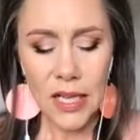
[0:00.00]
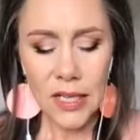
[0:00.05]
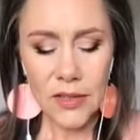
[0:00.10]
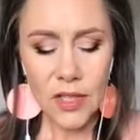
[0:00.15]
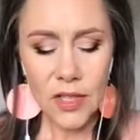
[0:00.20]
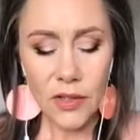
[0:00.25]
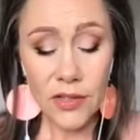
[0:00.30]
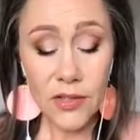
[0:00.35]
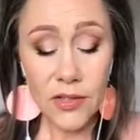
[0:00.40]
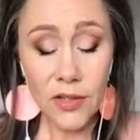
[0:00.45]

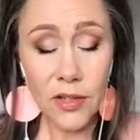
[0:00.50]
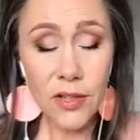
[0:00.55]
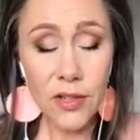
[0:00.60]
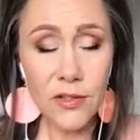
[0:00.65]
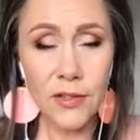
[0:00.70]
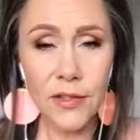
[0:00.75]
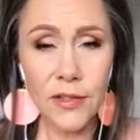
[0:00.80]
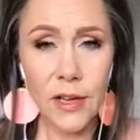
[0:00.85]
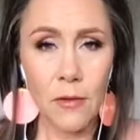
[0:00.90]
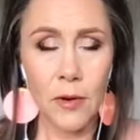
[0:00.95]
So I started
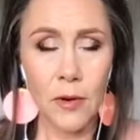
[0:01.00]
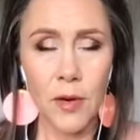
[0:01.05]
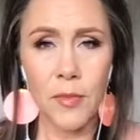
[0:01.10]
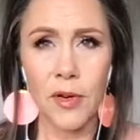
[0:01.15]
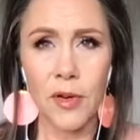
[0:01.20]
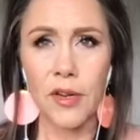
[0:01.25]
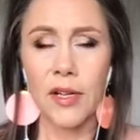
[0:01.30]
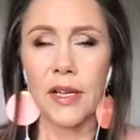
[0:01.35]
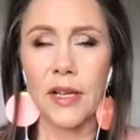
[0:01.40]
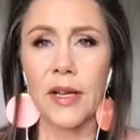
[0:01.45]
doing that
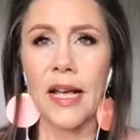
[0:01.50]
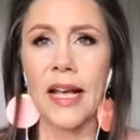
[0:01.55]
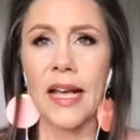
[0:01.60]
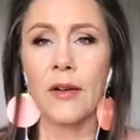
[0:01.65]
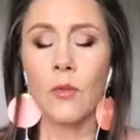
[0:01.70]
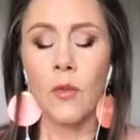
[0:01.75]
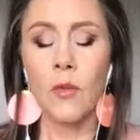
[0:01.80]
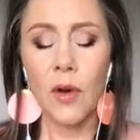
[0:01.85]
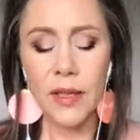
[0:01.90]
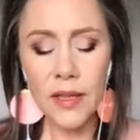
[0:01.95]
workbook,
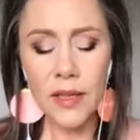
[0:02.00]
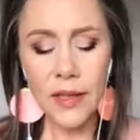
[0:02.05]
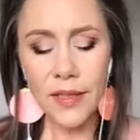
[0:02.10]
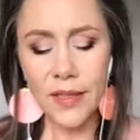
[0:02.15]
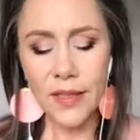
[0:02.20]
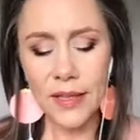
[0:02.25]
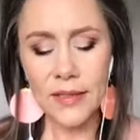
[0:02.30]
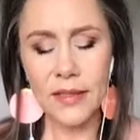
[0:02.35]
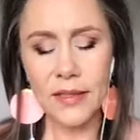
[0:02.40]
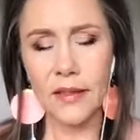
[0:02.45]
and one of the
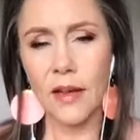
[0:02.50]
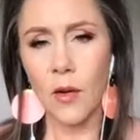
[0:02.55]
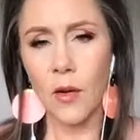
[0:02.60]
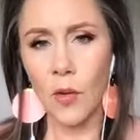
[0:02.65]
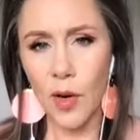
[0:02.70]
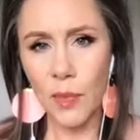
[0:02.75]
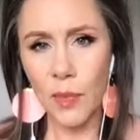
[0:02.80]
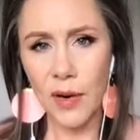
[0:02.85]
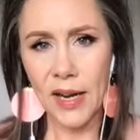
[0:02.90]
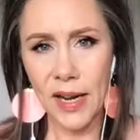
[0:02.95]
things that
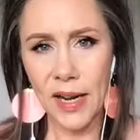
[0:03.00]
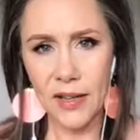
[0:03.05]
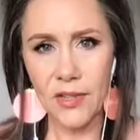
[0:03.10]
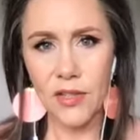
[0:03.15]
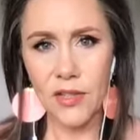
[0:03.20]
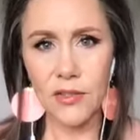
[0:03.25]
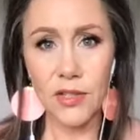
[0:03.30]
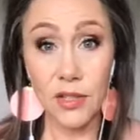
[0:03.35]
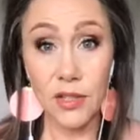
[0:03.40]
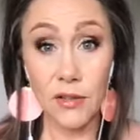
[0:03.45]
workbook has
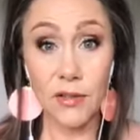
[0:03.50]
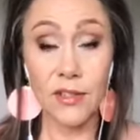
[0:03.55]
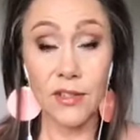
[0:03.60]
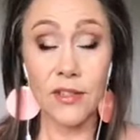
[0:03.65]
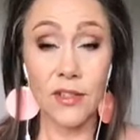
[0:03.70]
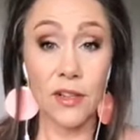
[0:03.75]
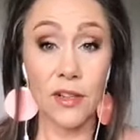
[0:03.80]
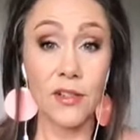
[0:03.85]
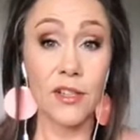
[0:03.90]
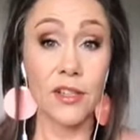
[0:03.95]
you do is
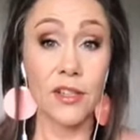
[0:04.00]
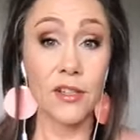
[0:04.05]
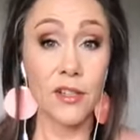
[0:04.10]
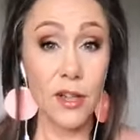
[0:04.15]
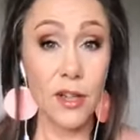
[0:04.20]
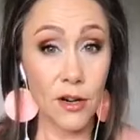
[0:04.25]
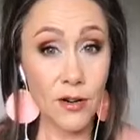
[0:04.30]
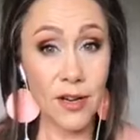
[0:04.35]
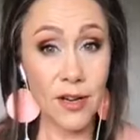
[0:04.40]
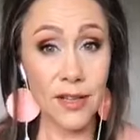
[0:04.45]
start to
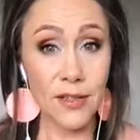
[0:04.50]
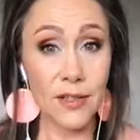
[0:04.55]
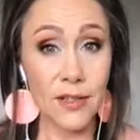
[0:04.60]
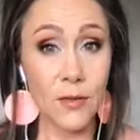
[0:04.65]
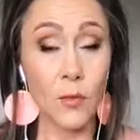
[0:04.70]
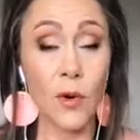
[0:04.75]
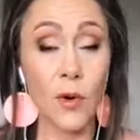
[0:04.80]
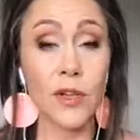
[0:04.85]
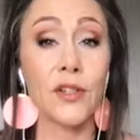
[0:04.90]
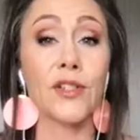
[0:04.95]
notice
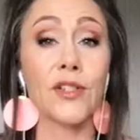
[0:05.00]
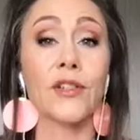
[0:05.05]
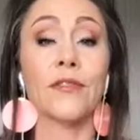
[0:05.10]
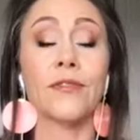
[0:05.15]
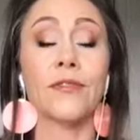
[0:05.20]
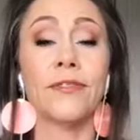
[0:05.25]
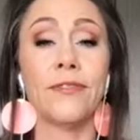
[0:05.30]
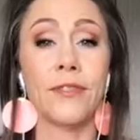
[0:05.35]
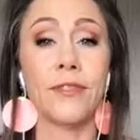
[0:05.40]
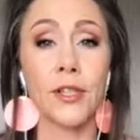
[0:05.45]
what are your
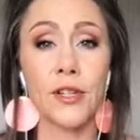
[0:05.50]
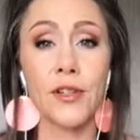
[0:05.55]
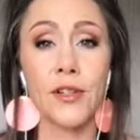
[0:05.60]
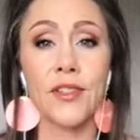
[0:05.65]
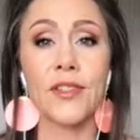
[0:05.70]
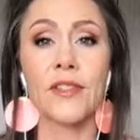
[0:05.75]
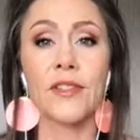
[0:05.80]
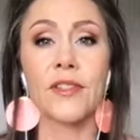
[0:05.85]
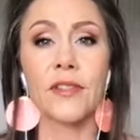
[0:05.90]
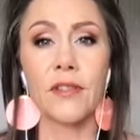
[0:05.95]

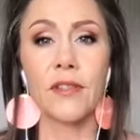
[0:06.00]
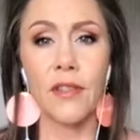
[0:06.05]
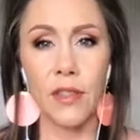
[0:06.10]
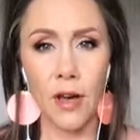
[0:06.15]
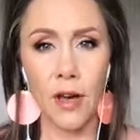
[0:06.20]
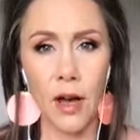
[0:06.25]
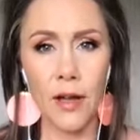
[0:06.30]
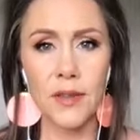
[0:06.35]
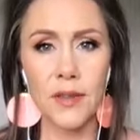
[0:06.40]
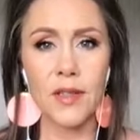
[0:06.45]
first
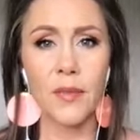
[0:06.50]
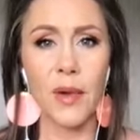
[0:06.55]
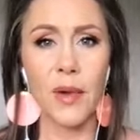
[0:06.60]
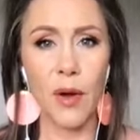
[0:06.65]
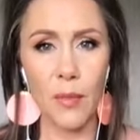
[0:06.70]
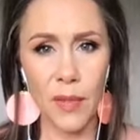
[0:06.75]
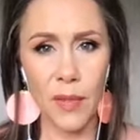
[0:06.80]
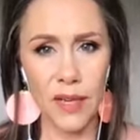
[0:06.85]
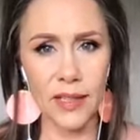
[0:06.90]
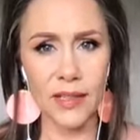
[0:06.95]
thoughts
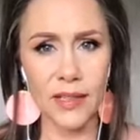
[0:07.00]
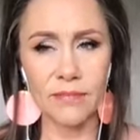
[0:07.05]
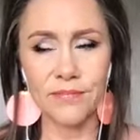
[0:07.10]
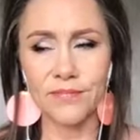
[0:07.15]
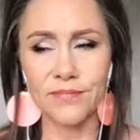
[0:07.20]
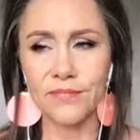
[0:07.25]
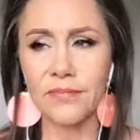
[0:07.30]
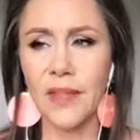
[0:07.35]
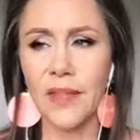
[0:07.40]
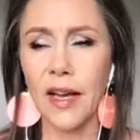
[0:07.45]
about money.
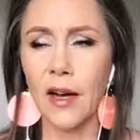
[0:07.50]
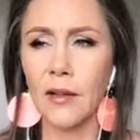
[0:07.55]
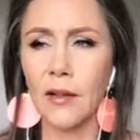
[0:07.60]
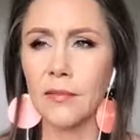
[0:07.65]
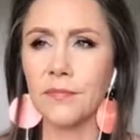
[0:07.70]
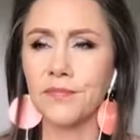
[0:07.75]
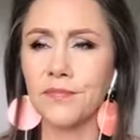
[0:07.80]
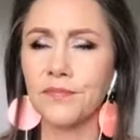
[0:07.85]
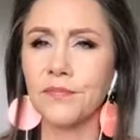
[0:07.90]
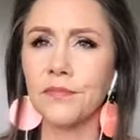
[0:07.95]

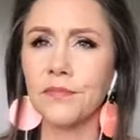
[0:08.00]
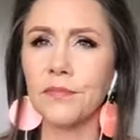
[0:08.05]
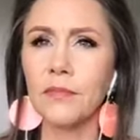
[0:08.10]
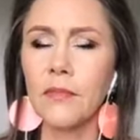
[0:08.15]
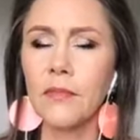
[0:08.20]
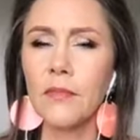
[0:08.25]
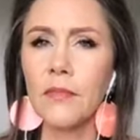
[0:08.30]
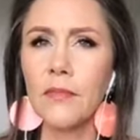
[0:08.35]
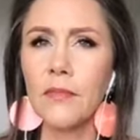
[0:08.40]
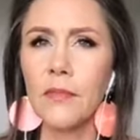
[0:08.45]
Now,
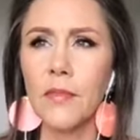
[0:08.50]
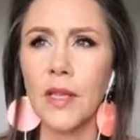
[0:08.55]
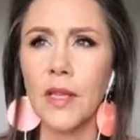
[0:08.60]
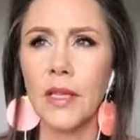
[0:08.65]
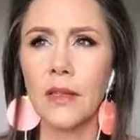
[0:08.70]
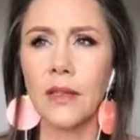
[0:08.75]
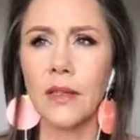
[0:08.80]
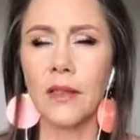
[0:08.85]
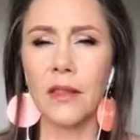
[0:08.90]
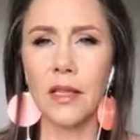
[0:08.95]

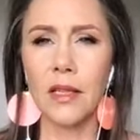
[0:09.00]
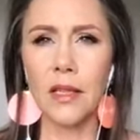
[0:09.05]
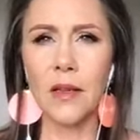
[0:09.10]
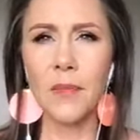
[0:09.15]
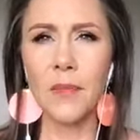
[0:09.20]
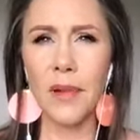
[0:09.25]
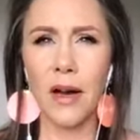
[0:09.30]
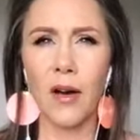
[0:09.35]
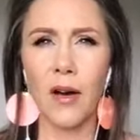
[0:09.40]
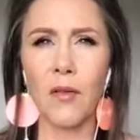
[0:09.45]
the thing
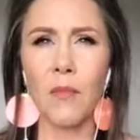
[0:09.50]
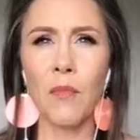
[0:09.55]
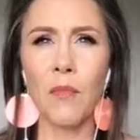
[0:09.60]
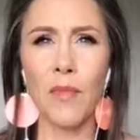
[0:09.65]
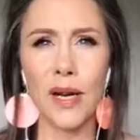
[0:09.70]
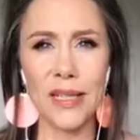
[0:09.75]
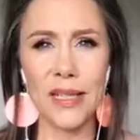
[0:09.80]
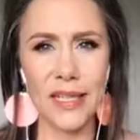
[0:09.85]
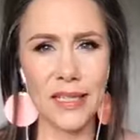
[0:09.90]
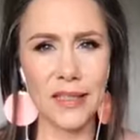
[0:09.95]
about
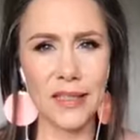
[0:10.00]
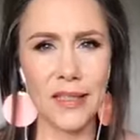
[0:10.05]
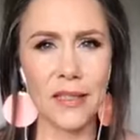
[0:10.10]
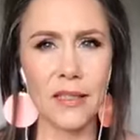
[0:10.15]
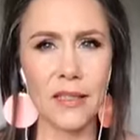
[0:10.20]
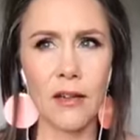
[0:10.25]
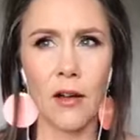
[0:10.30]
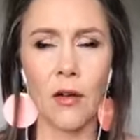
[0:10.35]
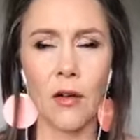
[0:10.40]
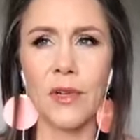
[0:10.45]
money is
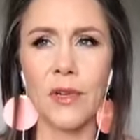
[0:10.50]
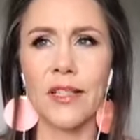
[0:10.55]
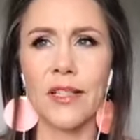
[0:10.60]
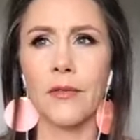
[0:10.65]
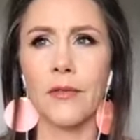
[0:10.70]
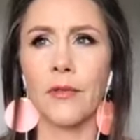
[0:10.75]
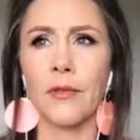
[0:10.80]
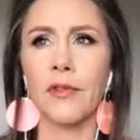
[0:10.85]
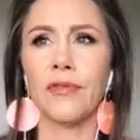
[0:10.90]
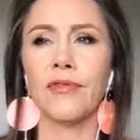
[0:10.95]
it's always
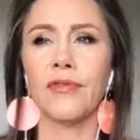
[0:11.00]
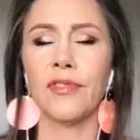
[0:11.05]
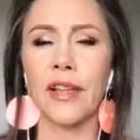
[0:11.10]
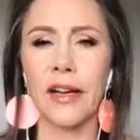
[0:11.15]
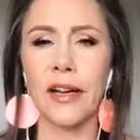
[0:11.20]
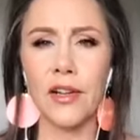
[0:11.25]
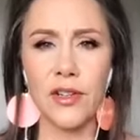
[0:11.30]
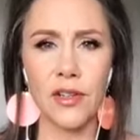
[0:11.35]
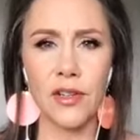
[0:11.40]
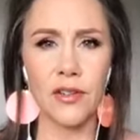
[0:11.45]
a
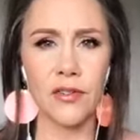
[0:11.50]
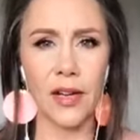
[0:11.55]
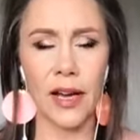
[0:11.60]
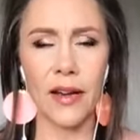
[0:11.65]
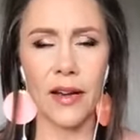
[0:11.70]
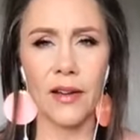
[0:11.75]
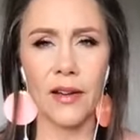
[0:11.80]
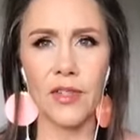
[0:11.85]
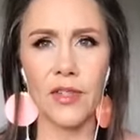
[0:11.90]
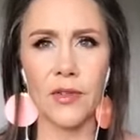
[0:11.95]
reflection of
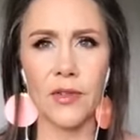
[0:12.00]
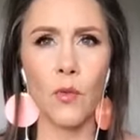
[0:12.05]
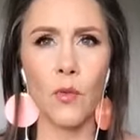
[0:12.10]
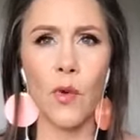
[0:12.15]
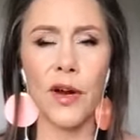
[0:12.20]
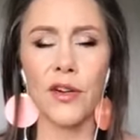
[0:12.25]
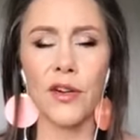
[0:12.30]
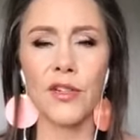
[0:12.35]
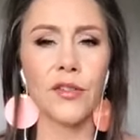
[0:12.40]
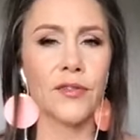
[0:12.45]
kind of just
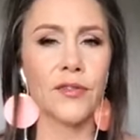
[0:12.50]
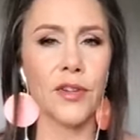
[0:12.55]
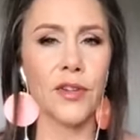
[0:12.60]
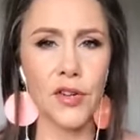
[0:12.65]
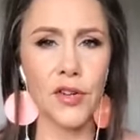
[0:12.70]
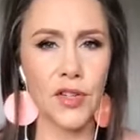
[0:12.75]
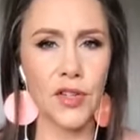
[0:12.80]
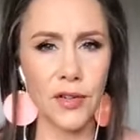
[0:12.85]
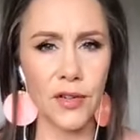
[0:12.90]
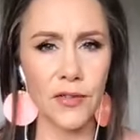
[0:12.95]
where you're
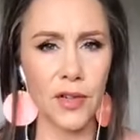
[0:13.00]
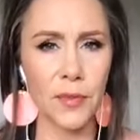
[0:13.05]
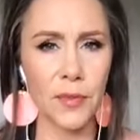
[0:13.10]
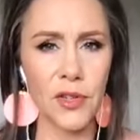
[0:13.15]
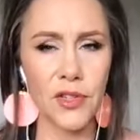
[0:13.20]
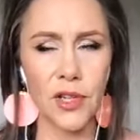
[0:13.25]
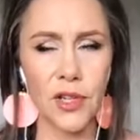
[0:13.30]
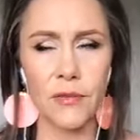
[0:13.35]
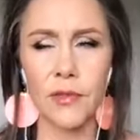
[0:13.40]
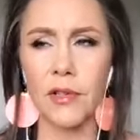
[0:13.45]
functioning from
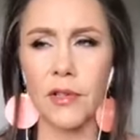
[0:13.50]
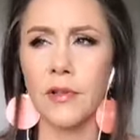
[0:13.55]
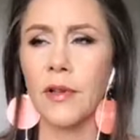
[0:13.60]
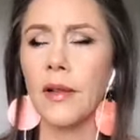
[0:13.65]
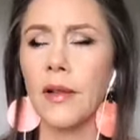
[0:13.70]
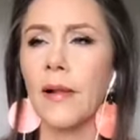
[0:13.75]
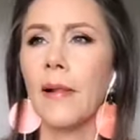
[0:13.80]
in general.